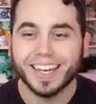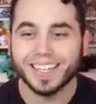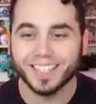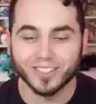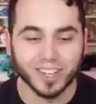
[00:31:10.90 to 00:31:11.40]

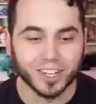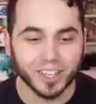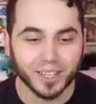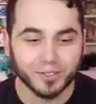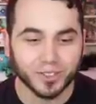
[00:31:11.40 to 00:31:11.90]
into
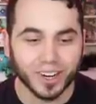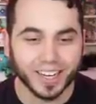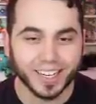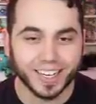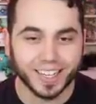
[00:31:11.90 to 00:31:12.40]
Eclipse,
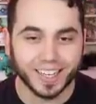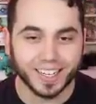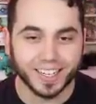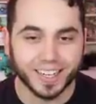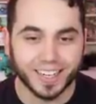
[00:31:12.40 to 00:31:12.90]
right? And
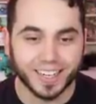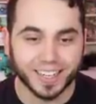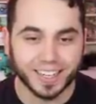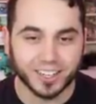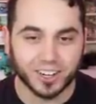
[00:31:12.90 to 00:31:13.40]
then uh,
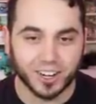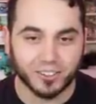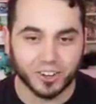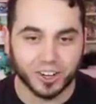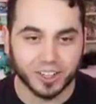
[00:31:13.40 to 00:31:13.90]
get caught
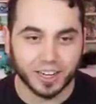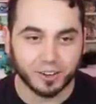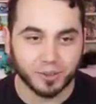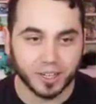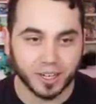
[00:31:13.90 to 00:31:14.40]
off guard. That
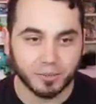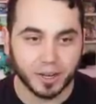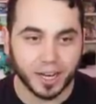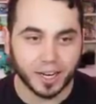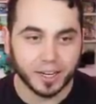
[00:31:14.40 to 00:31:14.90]
would be kind of
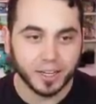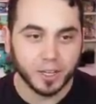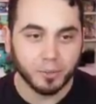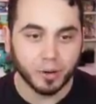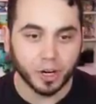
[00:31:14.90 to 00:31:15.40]
bad.
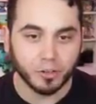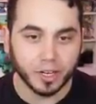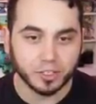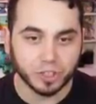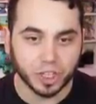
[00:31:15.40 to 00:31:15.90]
But our
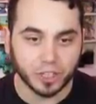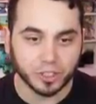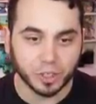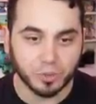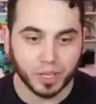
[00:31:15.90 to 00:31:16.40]
Razor Shell's
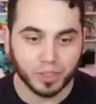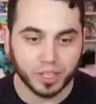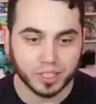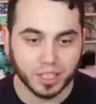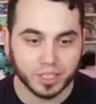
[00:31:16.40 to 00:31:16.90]
doing big
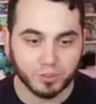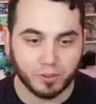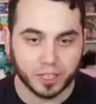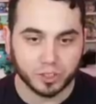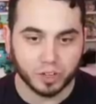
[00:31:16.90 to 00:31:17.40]
things. Nice
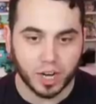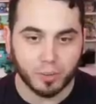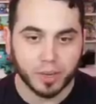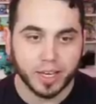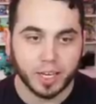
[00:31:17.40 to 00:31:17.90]
defense
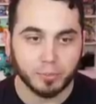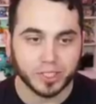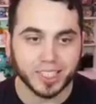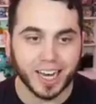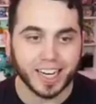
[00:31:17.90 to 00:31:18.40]
drop. And
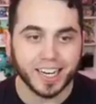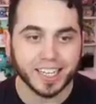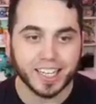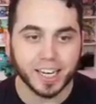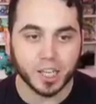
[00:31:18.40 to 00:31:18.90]
Poseidon,
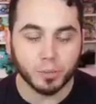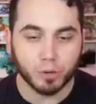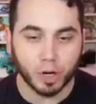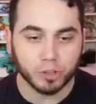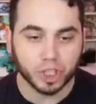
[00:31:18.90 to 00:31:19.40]
King of the
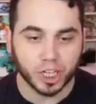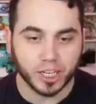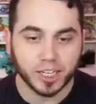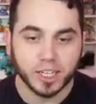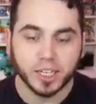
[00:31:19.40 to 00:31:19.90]

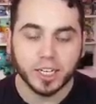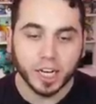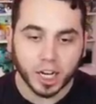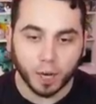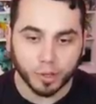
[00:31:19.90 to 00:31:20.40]
Broshin,
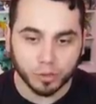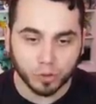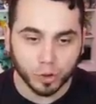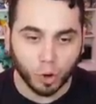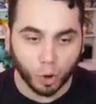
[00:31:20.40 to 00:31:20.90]
coming
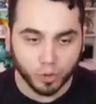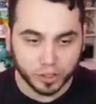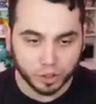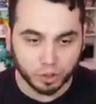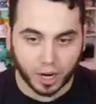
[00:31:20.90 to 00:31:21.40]
through, holding
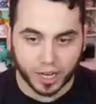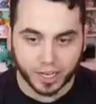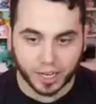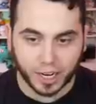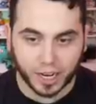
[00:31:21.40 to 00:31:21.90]
its trident
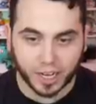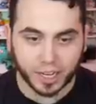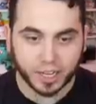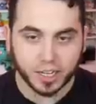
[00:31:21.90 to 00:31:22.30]
high.